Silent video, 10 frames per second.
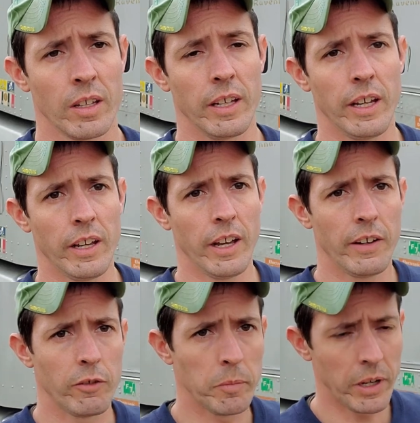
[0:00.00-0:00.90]
Yeah, hi
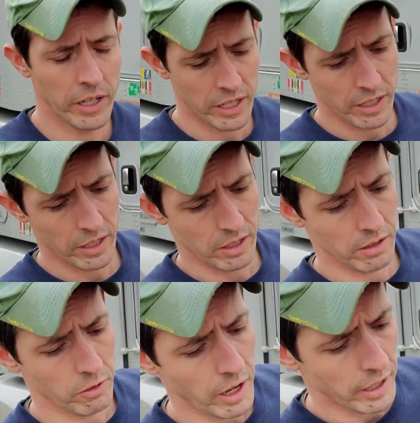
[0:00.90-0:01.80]
everybody,
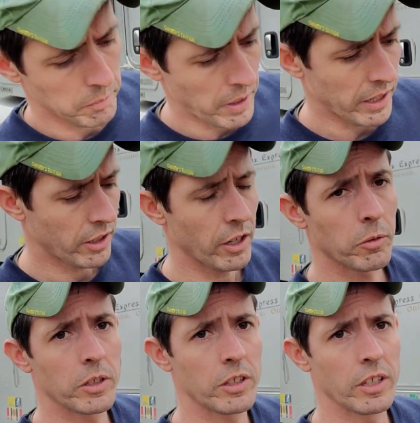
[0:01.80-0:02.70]
uh, Ryan back here
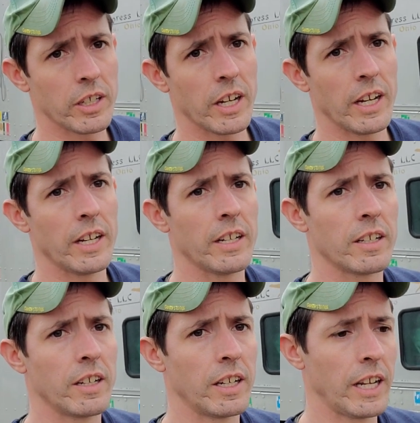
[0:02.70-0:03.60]
with you
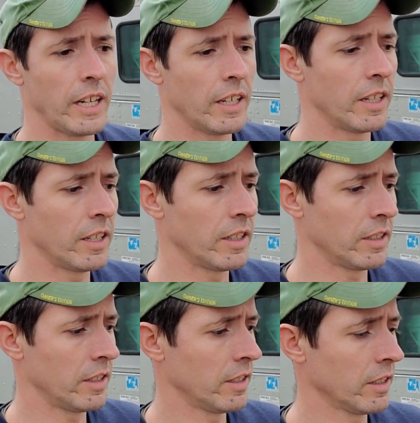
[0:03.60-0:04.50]
again on a, uh,
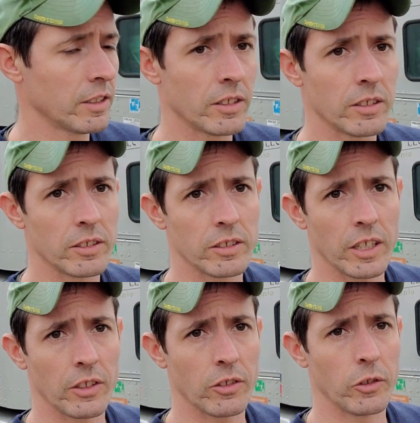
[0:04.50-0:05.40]
I
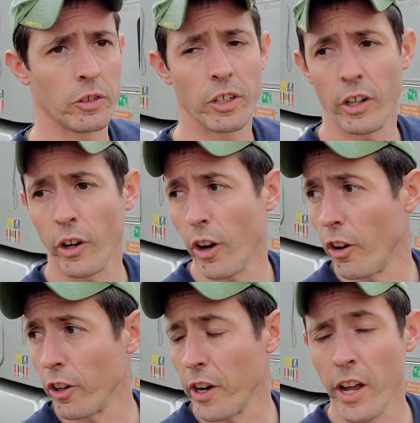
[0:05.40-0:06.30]
guess you could
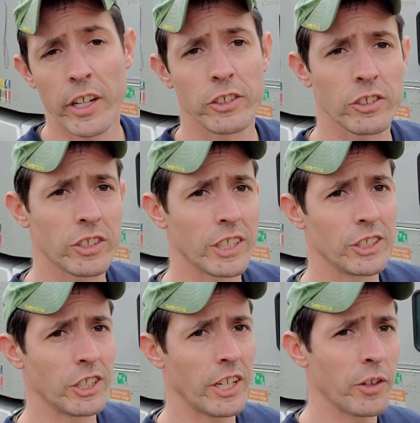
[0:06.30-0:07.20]
call it a nice uh,
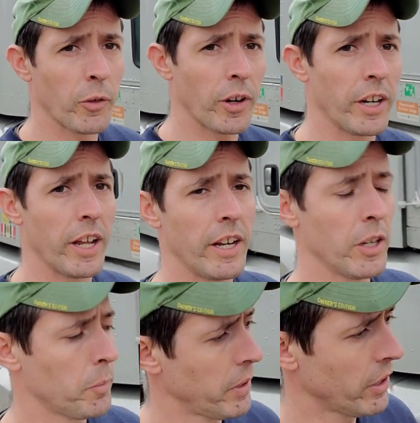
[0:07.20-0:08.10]
January day
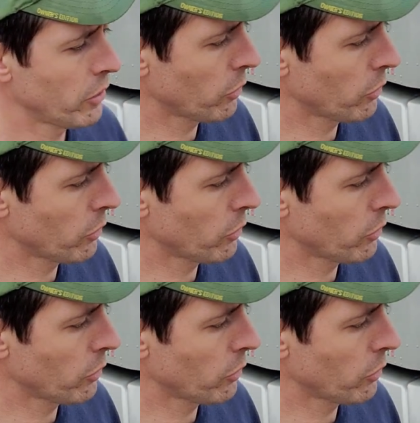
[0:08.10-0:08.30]
up here in